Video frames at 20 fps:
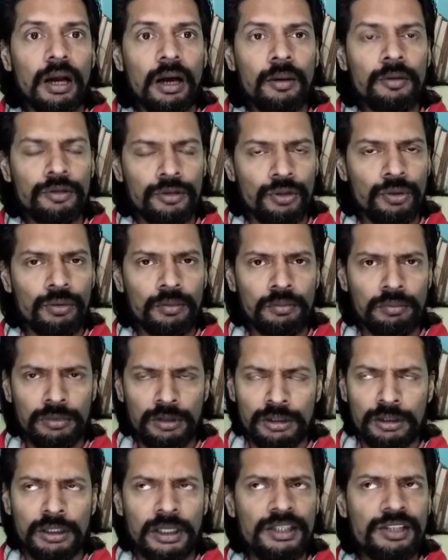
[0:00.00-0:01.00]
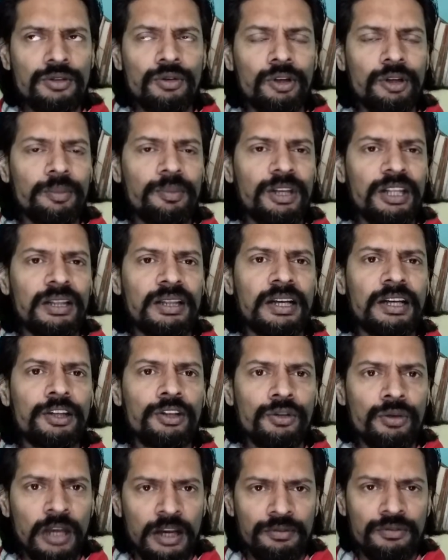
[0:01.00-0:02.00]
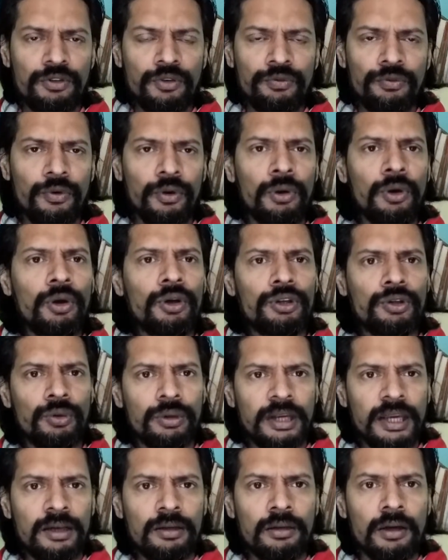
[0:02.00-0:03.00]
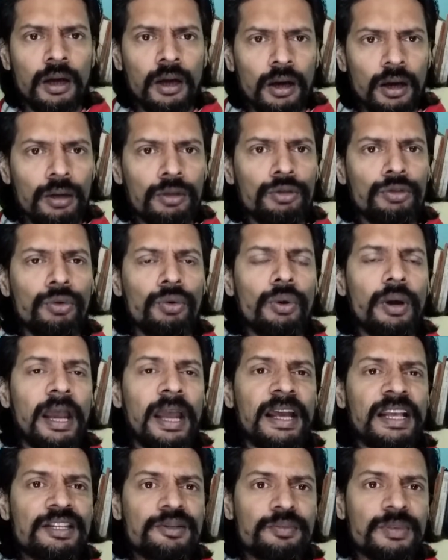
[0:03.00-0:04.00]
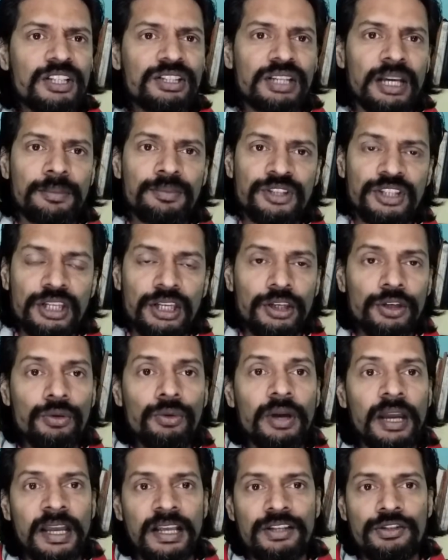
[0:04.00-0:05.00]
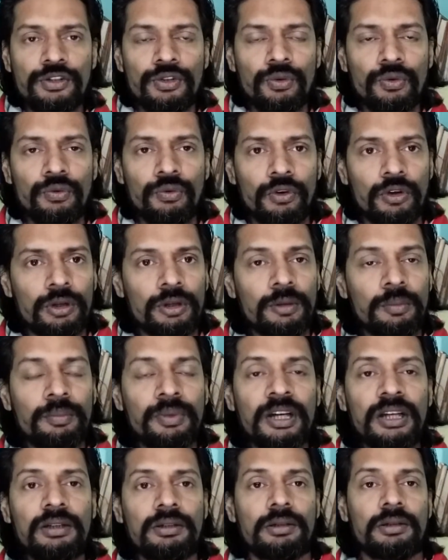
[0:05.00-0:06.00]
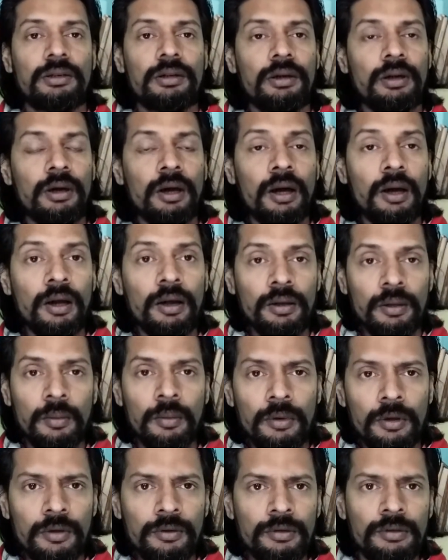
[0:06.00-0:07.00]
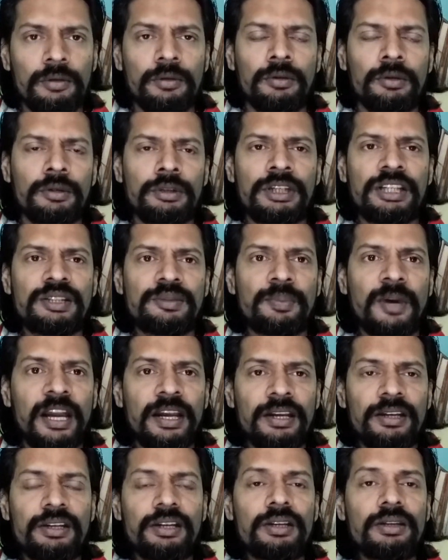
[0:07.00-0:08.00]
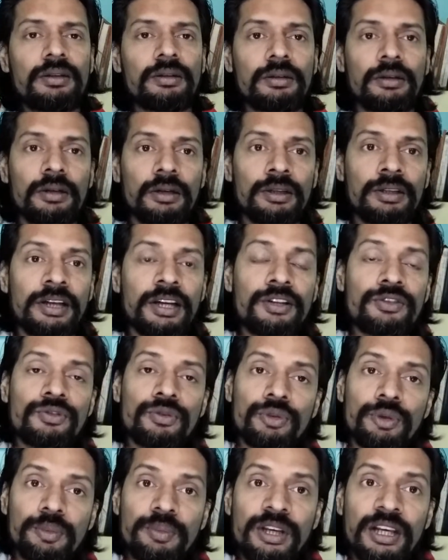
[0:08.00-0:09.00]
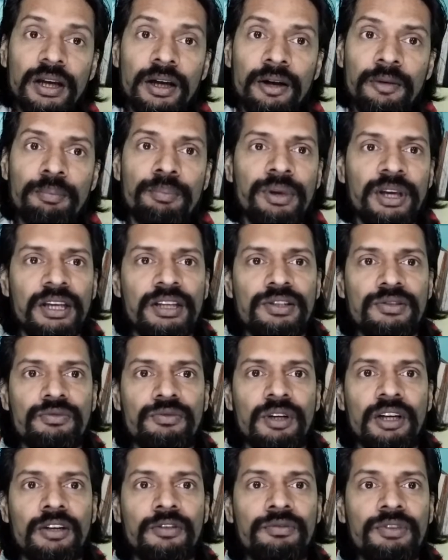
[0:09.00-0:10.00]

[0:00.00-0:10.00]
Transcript: You does not mean that you have to follow. You can do as much MCQ as you want, but despite it, there should be a base work.